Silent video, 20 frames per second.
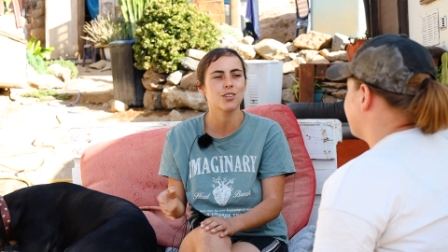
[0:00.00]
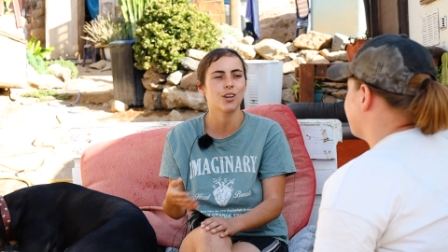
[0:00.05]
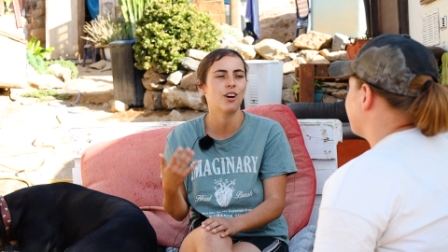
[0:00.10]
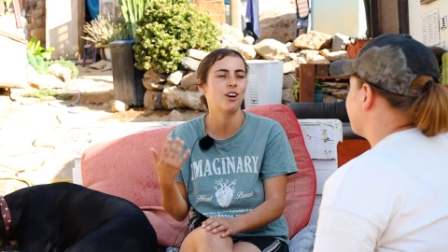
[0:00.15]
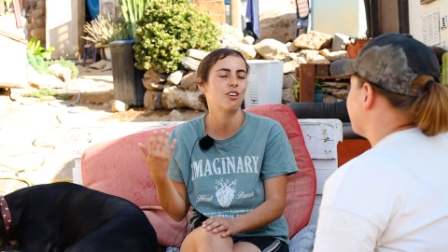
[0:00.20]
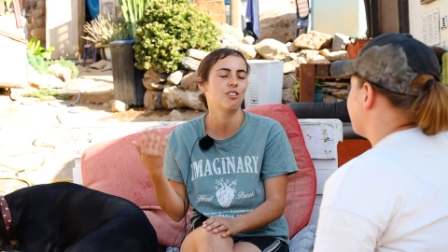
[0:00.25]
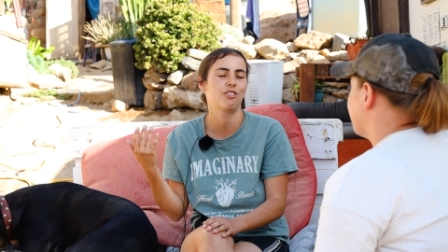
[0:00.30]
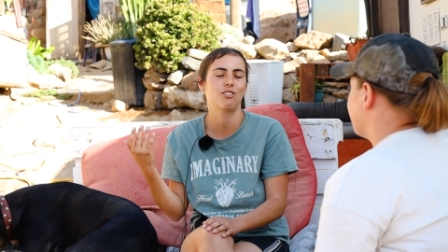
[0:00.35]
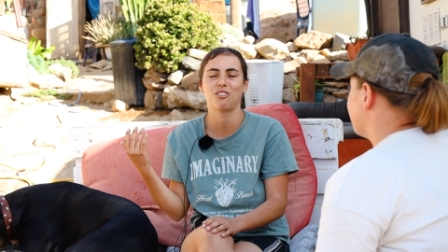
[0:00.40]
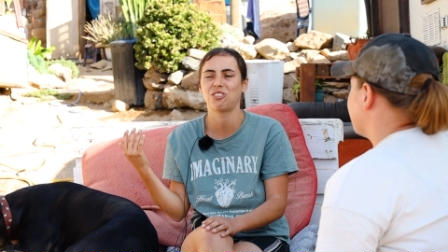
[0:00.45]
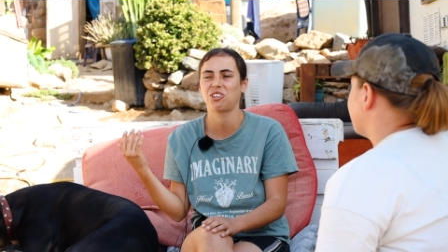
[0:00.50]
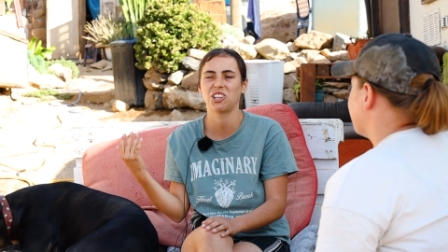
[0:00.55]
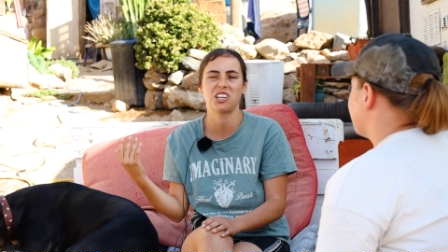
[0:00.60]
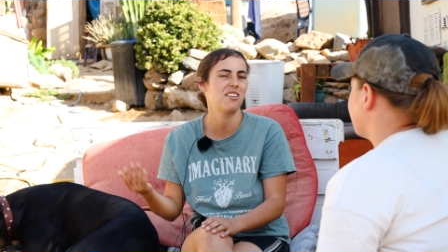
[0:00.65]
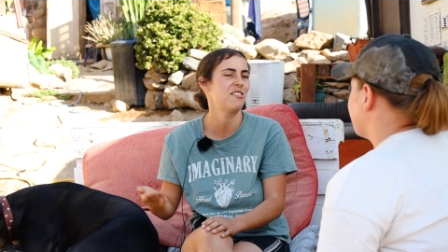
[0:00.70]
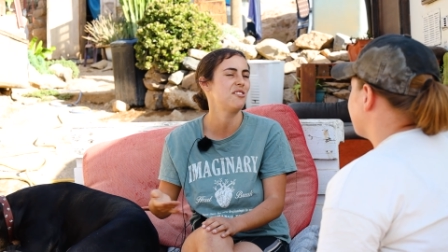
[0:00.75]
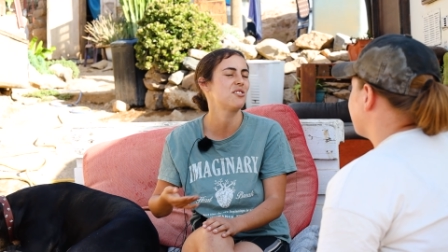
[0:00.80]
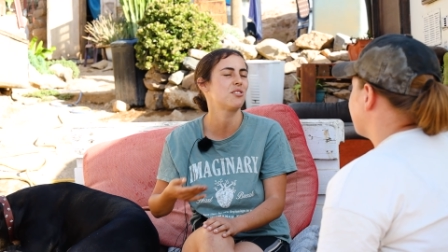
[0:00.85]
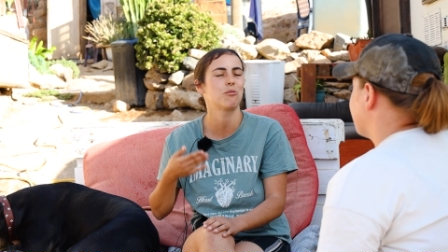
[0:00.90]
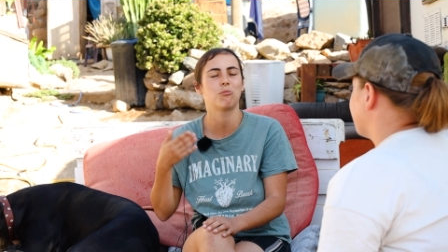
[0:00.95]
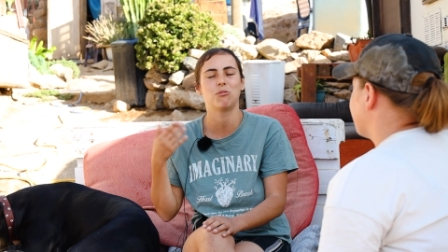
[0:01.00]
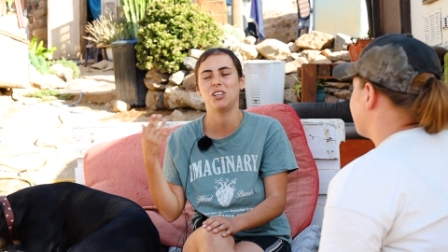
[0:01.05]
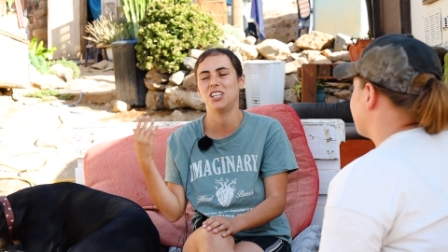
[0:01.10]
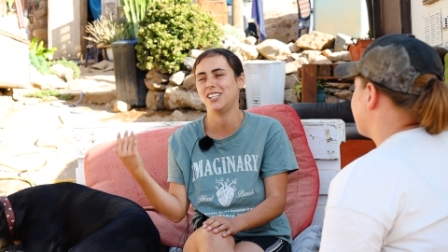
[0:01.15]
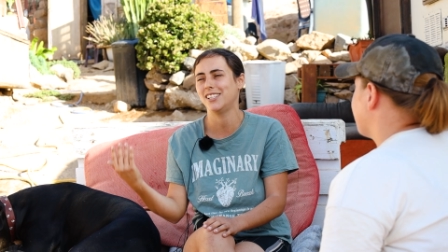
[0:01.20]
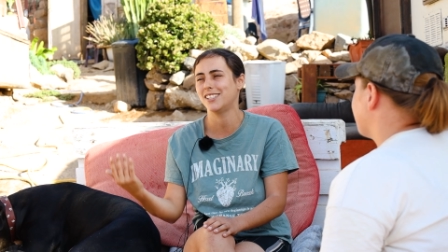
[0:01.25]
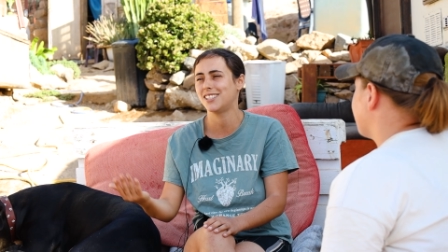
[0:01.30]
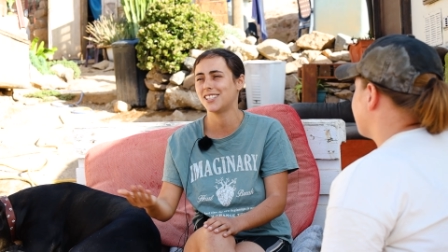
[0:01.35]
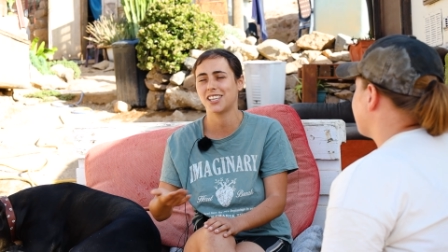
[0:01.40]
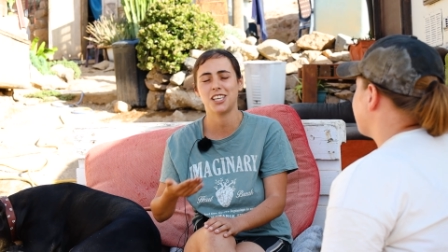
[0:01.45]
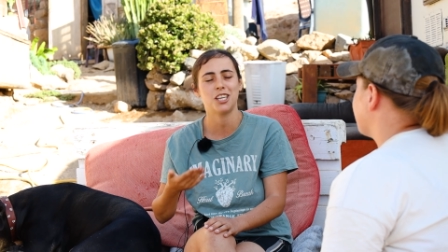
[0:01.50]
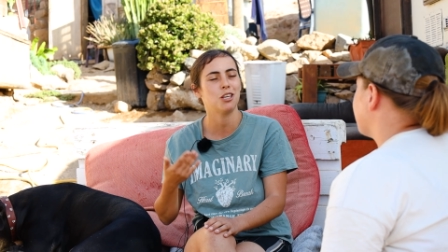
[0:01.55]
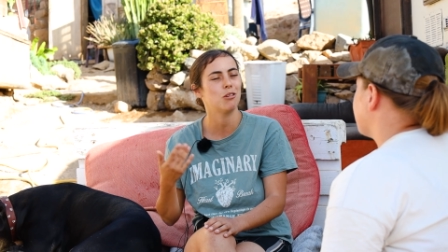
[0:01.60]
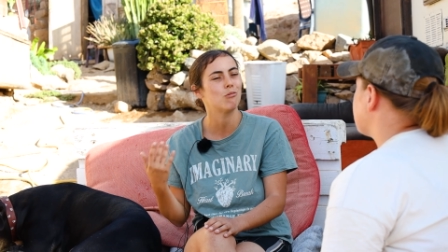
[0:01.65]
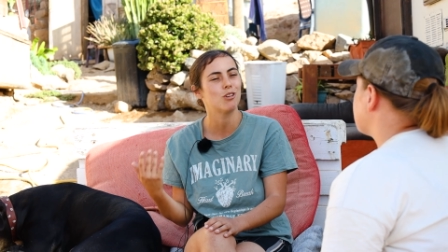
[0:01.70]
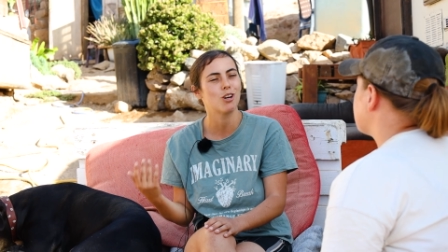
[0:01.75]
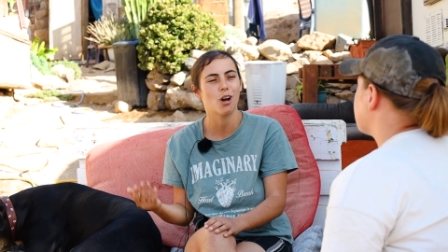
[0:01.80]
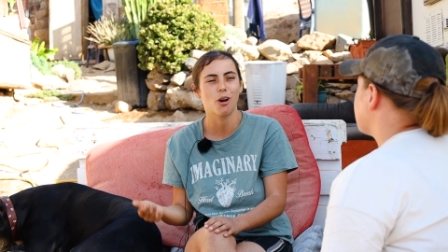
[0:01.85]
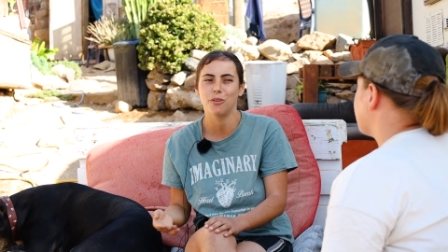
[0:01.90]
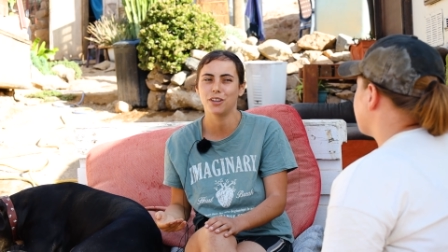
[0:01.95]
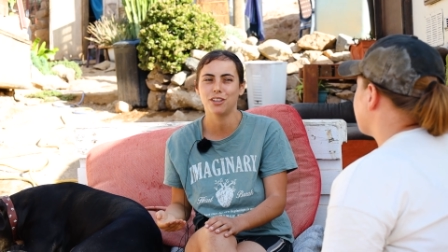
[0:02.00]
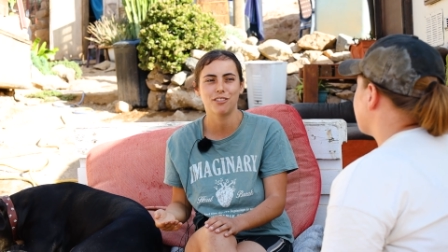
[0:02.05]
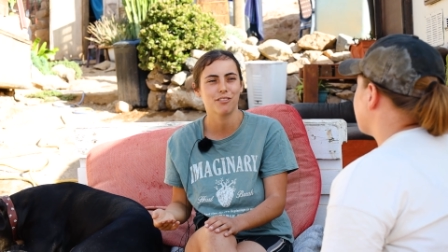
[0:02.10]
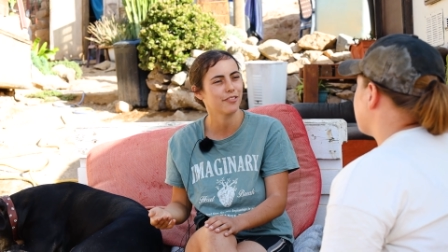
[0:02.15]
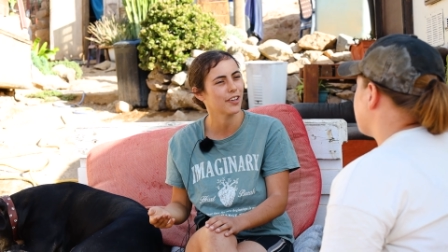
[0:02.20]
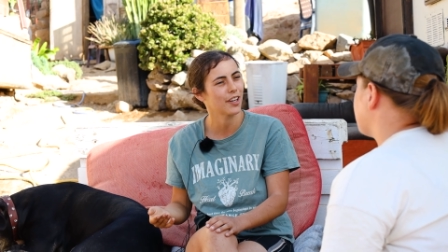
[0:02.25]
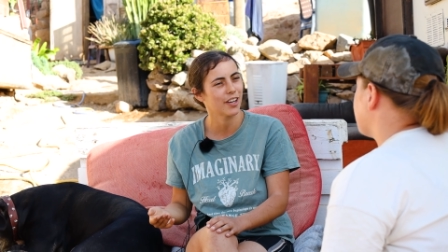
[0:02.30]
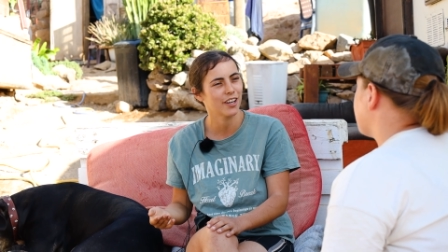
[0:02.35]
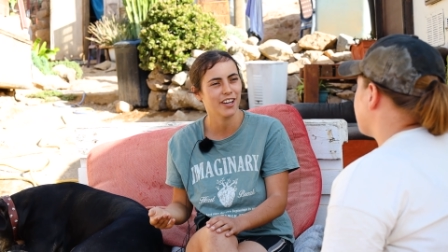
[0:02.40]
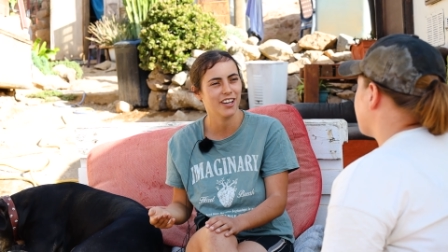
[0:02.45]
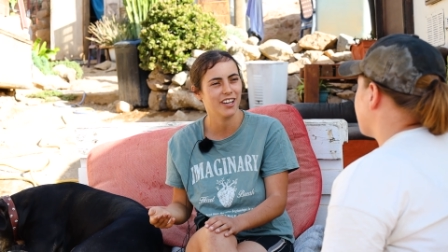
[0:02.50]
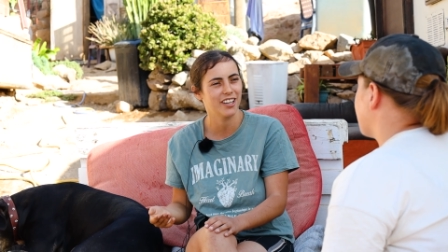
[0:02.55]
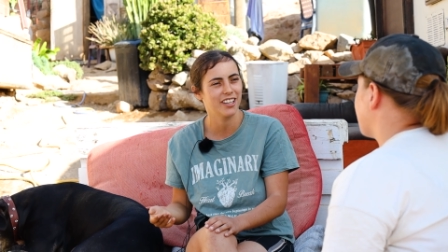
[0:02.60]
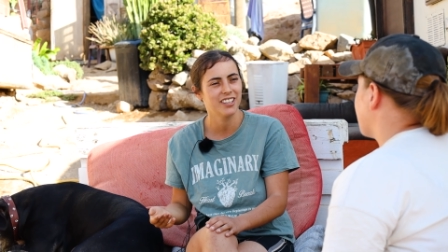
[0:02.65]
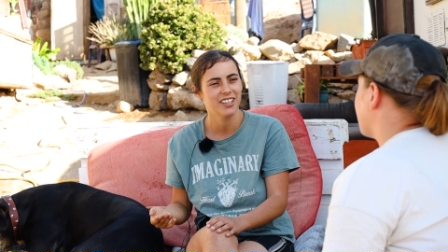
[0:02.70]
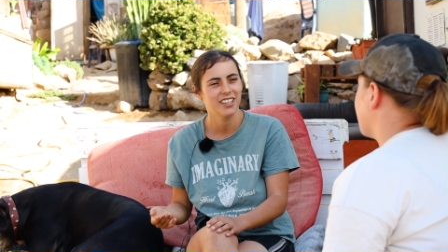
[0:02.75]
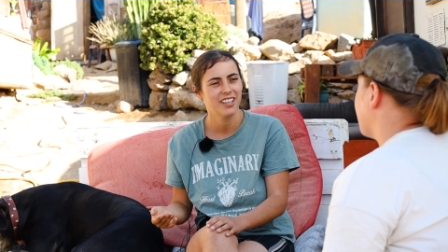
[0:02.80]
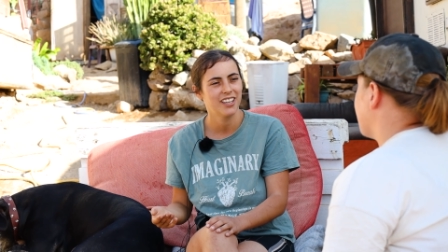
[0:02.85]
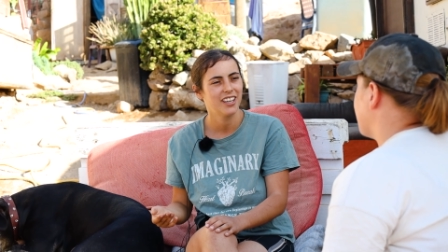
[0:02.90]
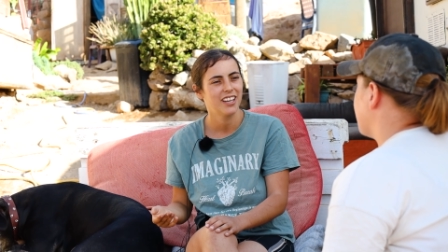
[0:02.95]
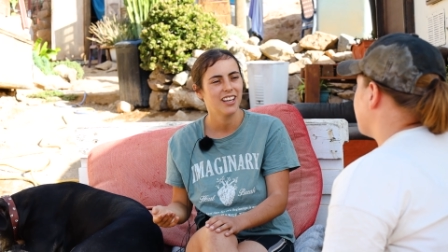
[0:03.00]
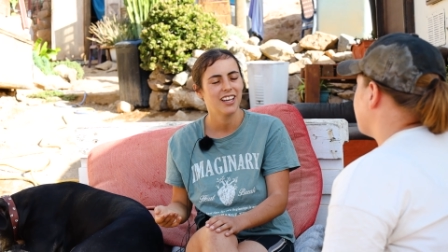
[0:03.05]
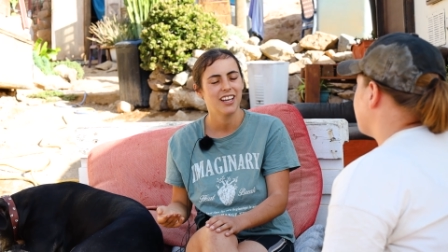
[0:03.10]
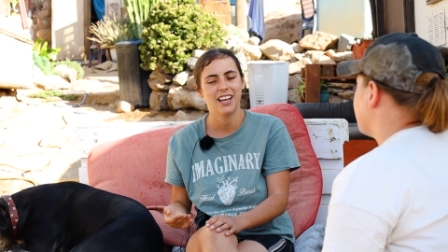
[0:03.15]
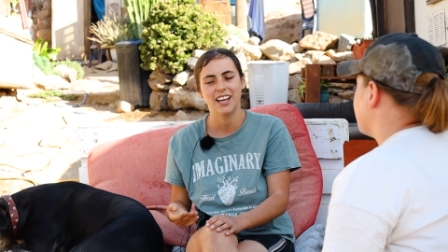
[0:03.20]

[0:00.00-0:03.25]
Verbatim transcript: to all mm-hmm. those things that we need to keep going for her. Yeah.